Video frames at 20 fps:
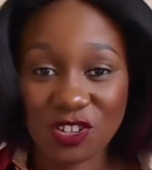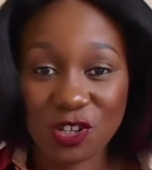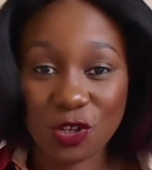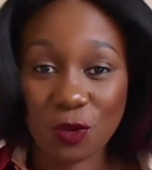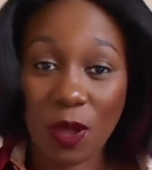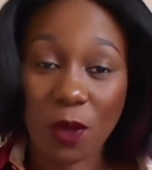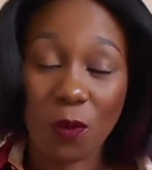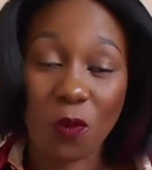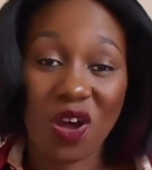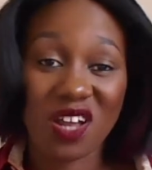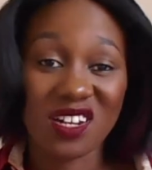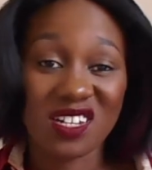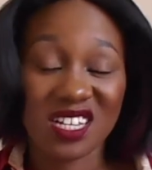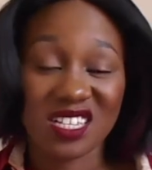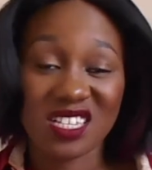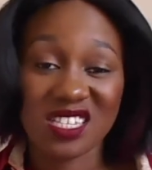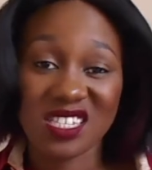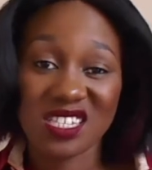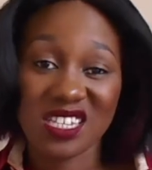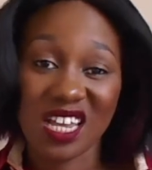Do I want a
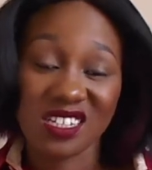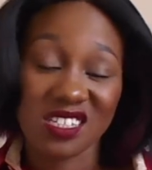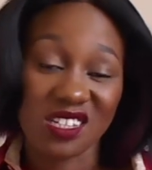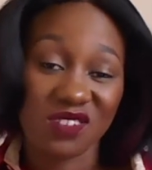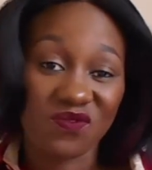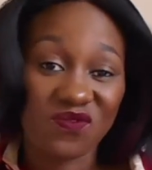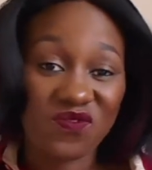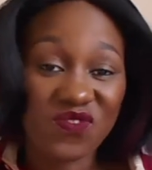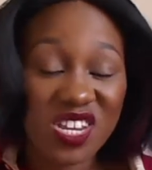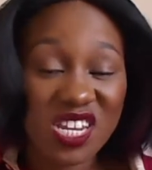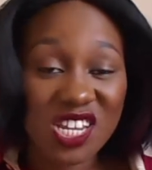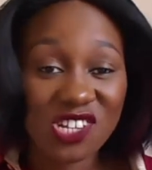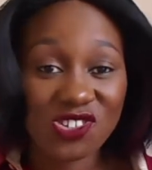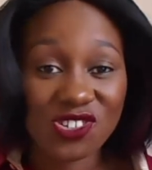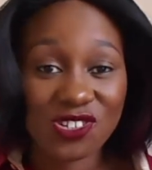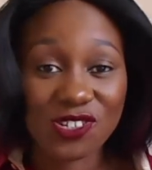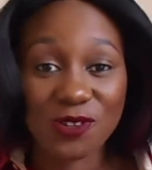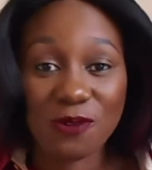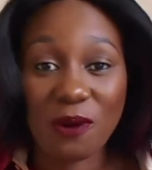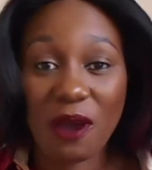satin
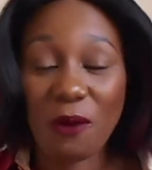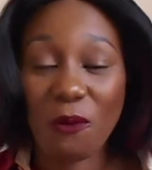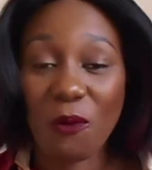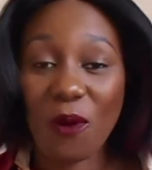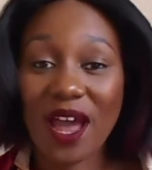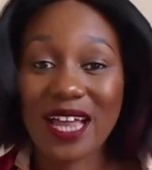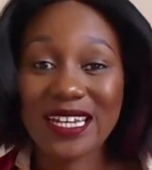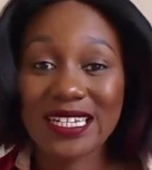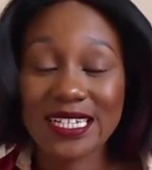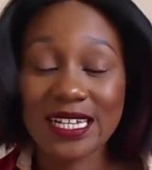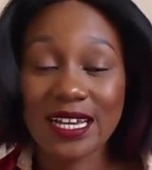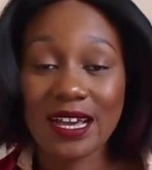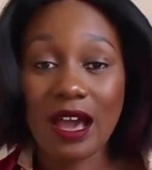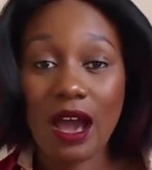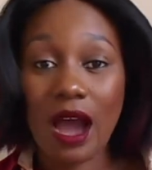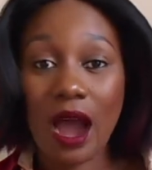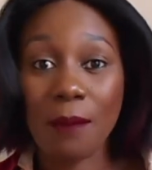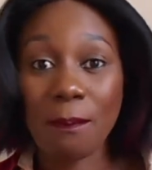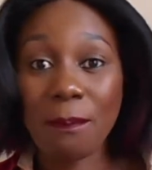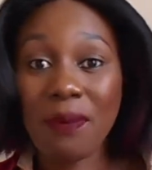finish? Do I want
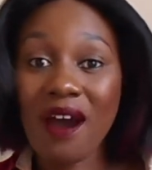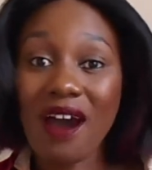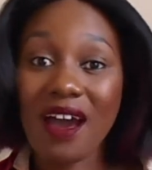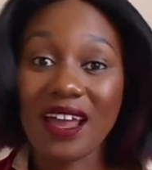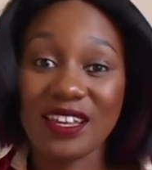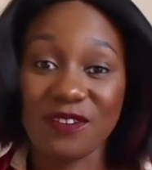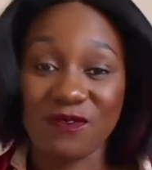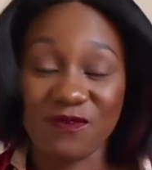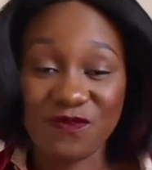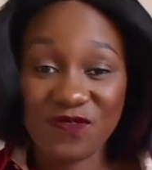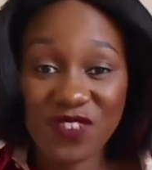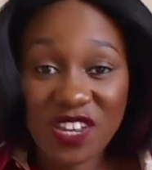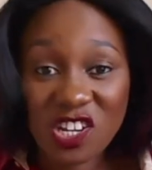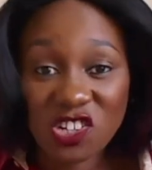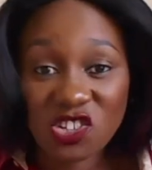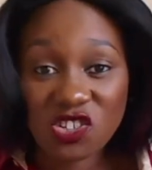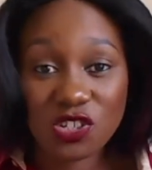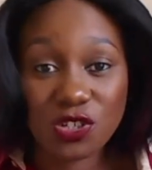a pearly finish?